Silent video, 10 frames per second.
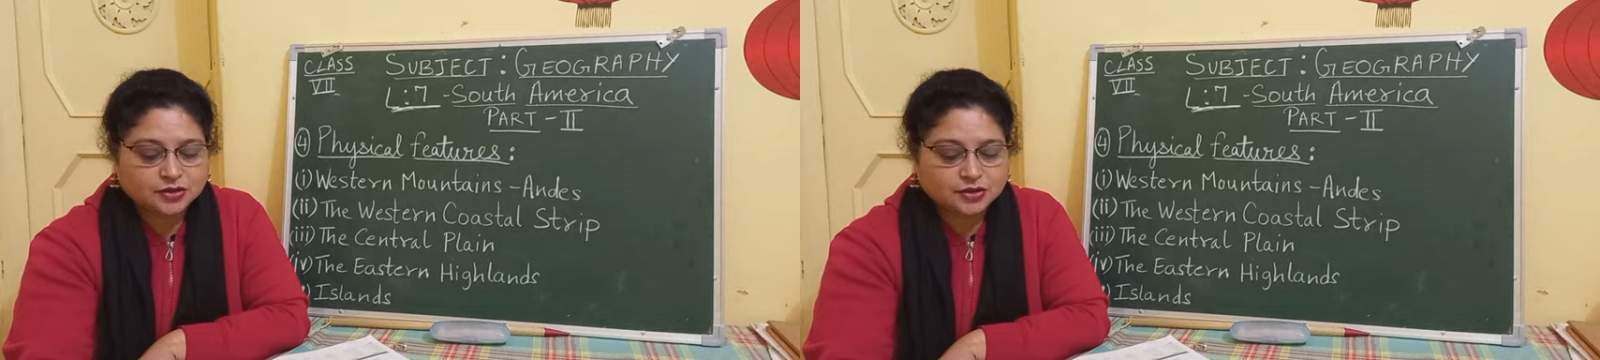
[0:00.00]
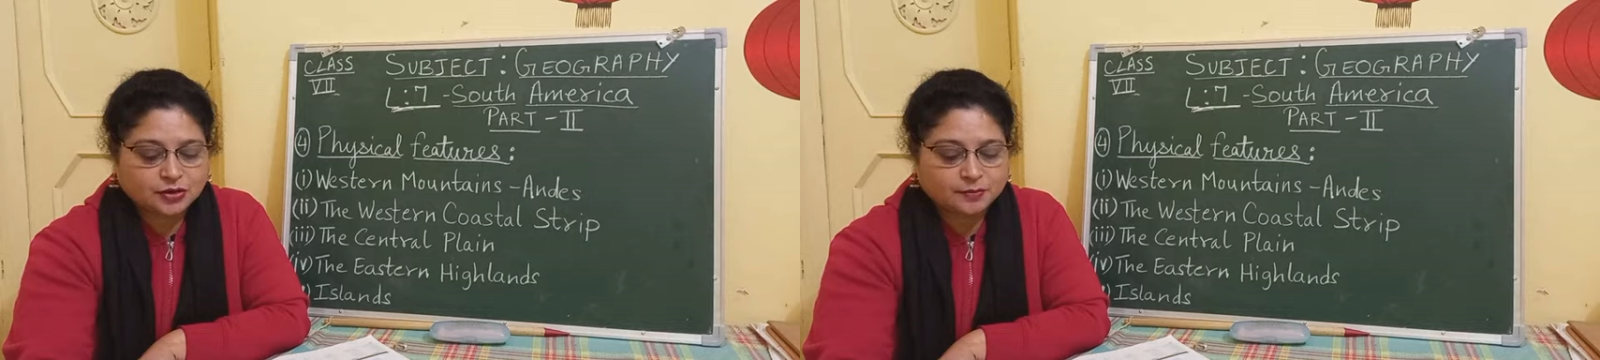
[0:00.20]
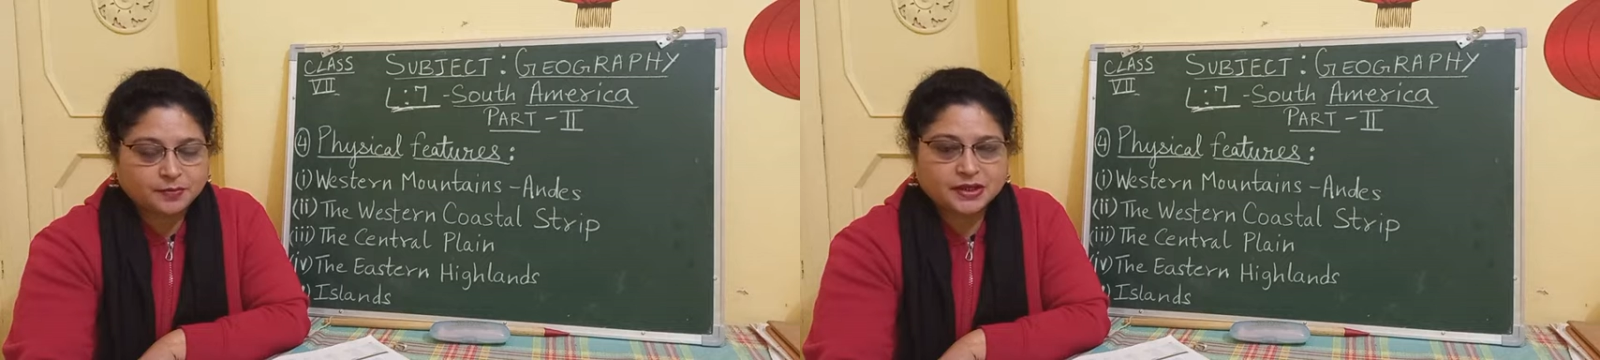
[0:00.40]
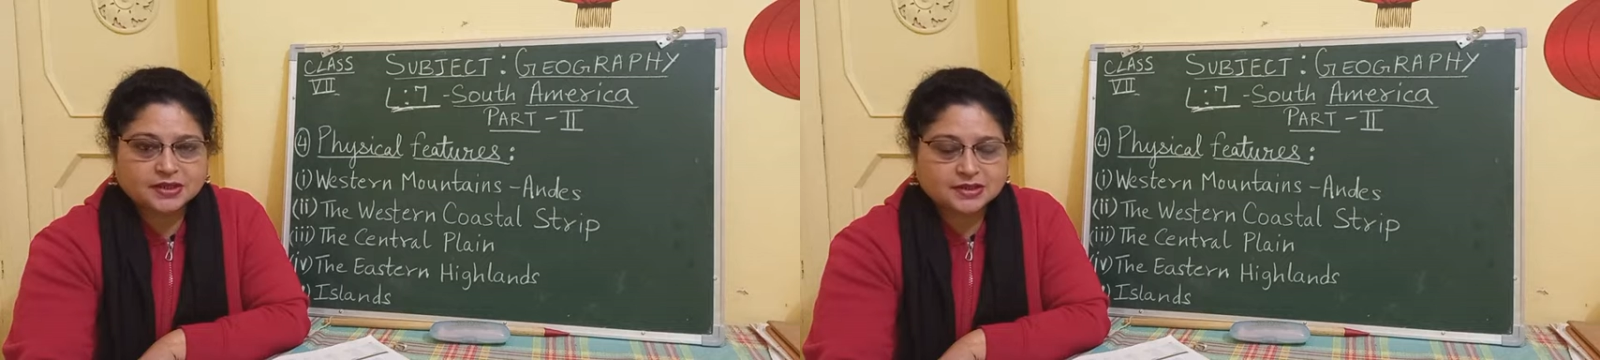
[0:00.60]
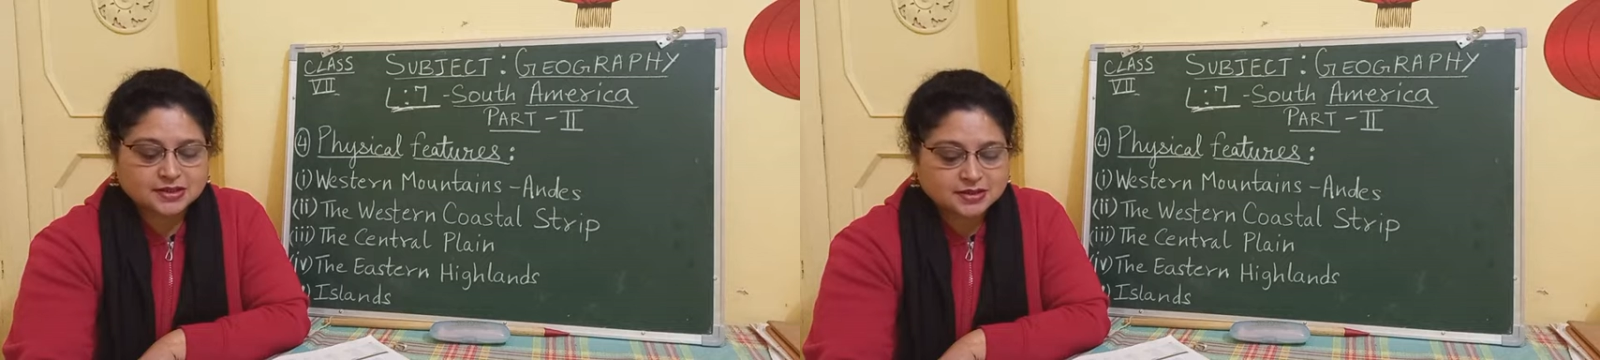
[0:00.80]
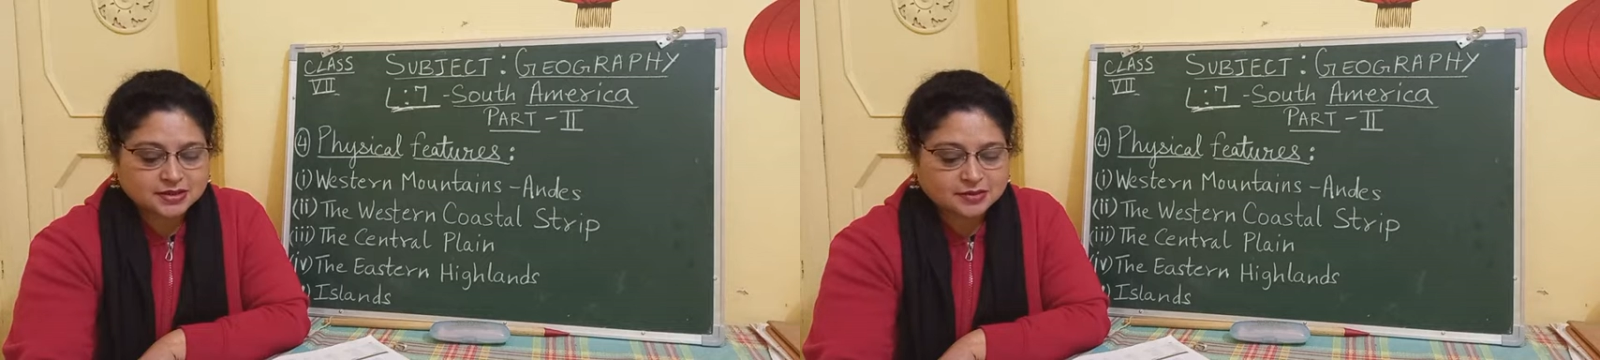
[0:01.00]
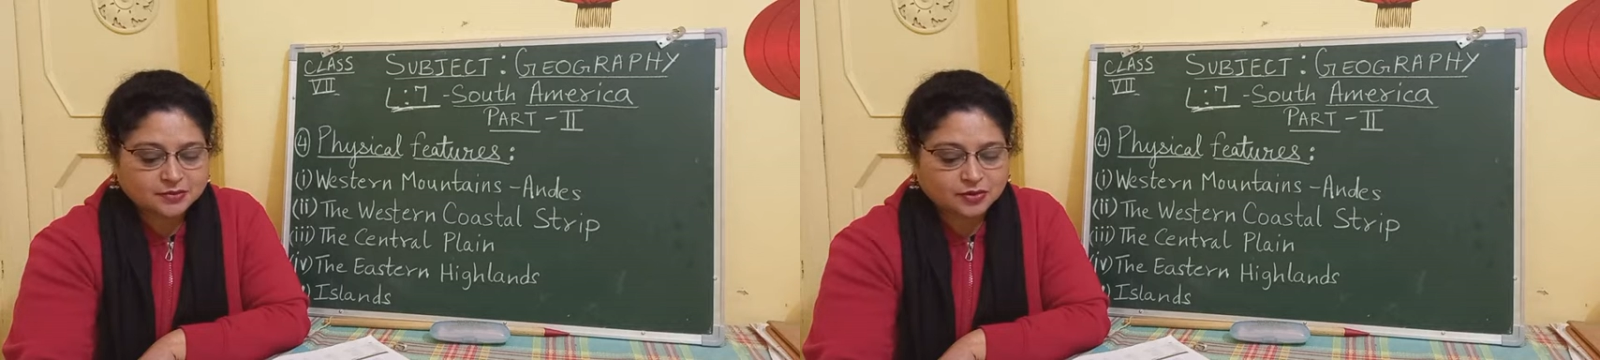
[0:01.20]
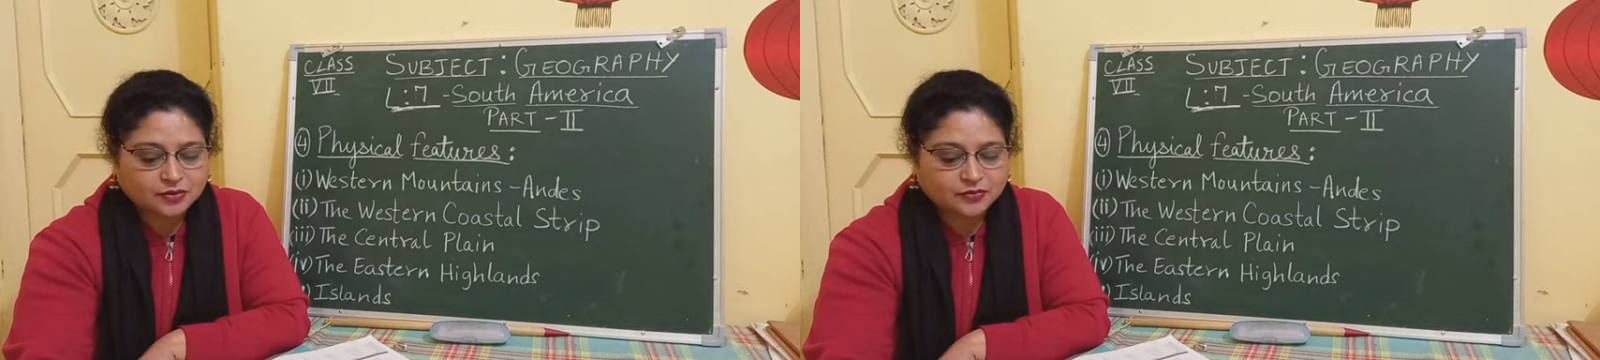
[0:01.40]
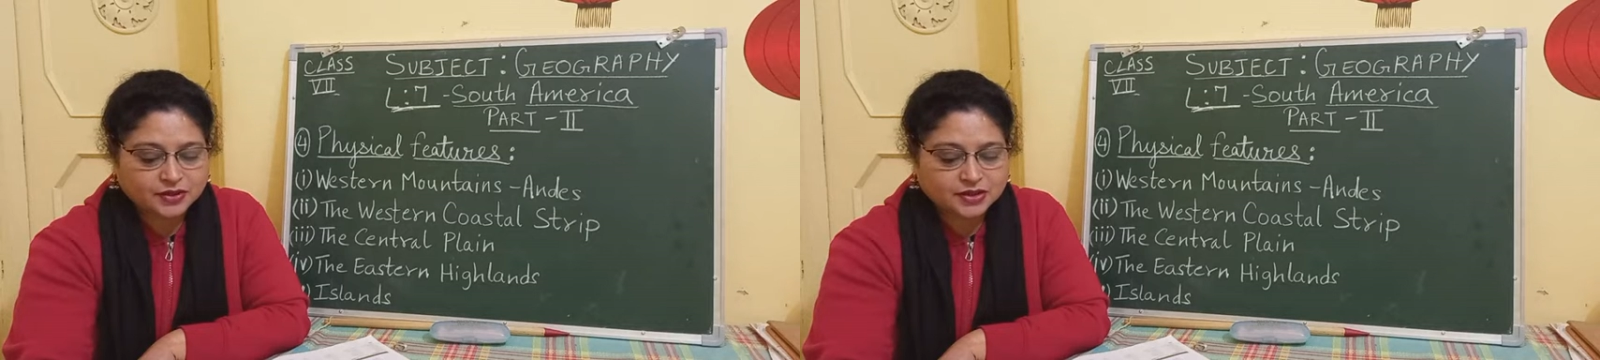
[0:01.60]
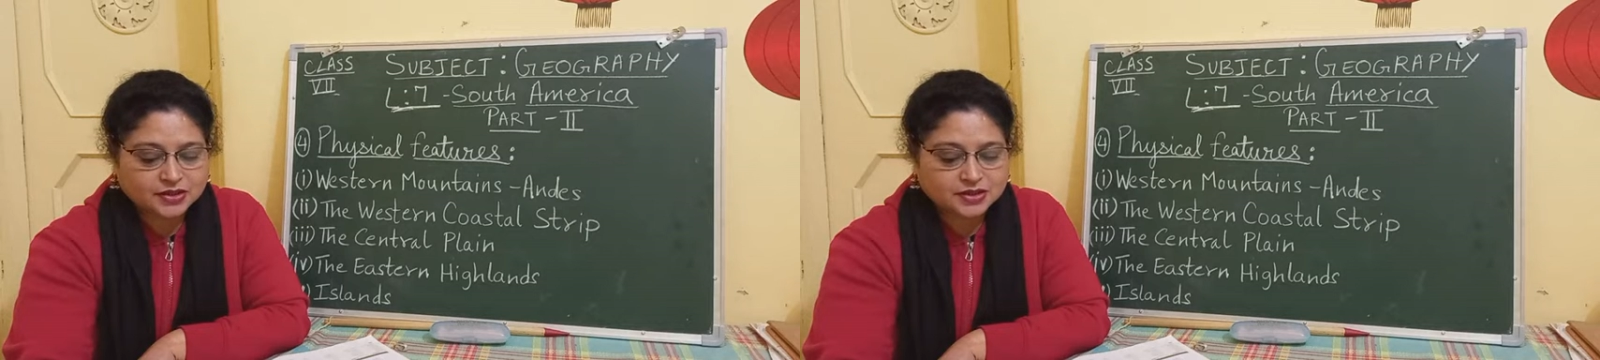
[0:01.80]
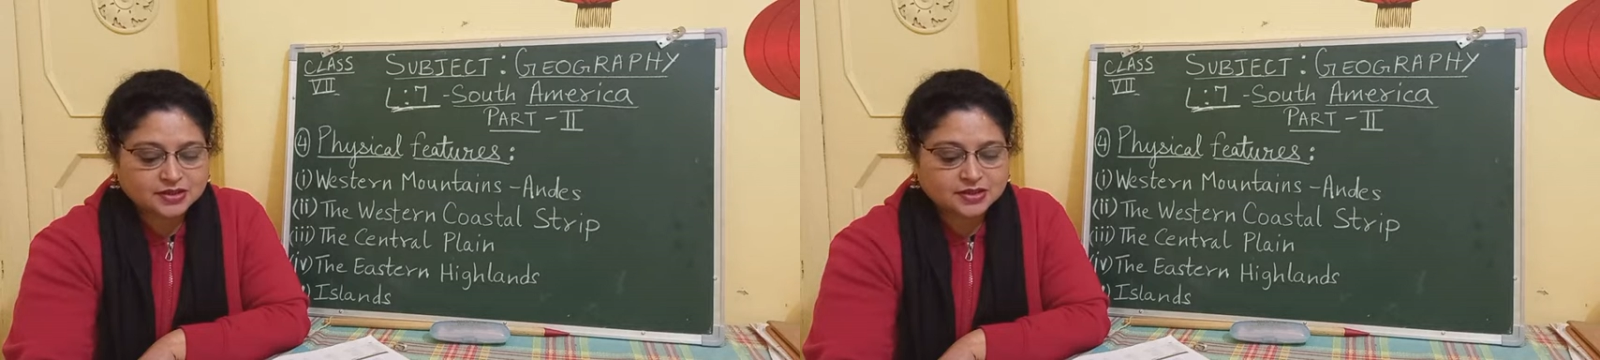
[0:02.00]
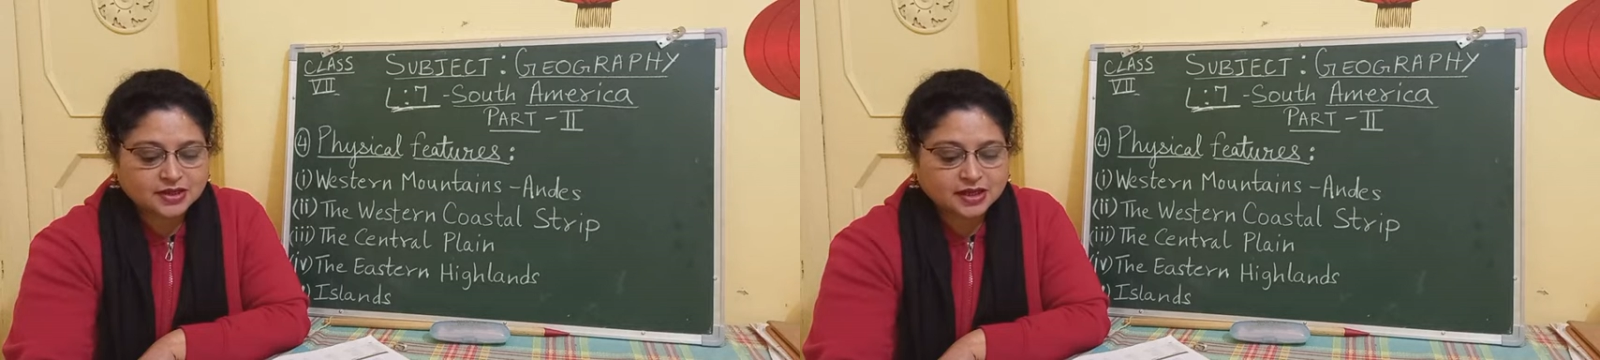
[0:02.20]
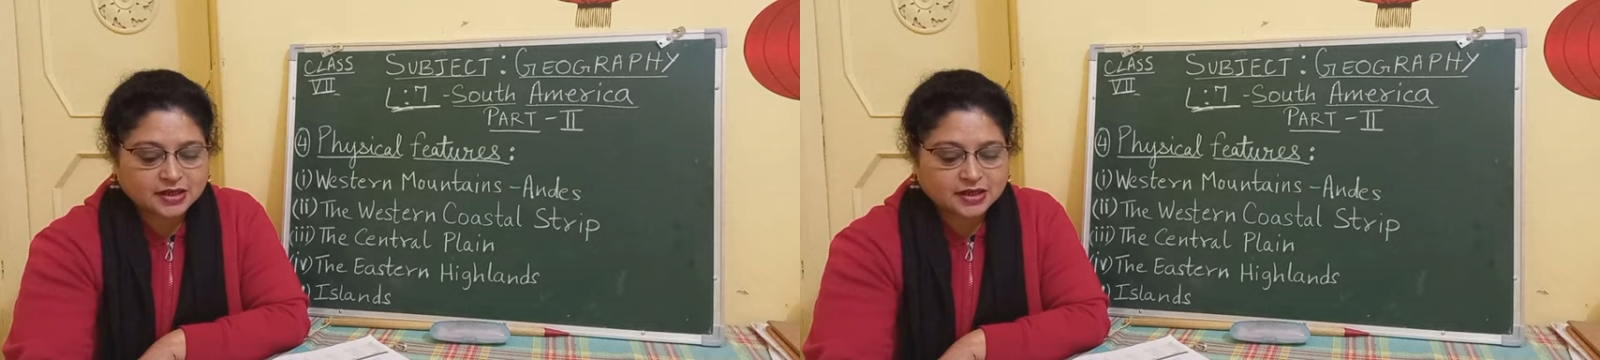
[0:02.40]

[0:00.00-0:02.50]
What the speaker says: complex system of ranges and